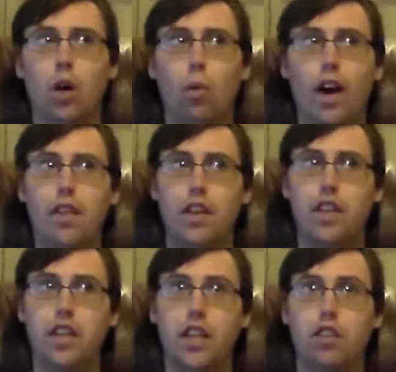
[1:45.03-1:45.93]
Why they
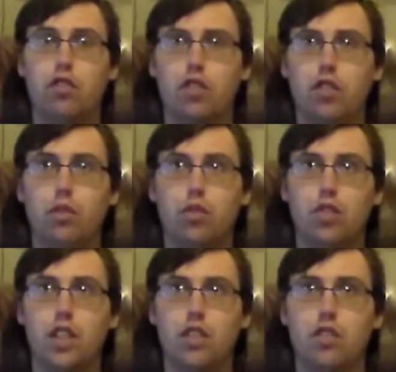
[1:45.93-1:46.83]
didn't
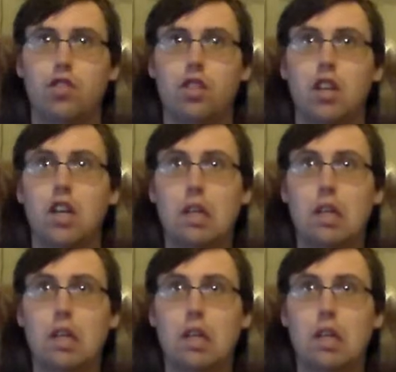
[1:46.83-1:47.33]
introduce this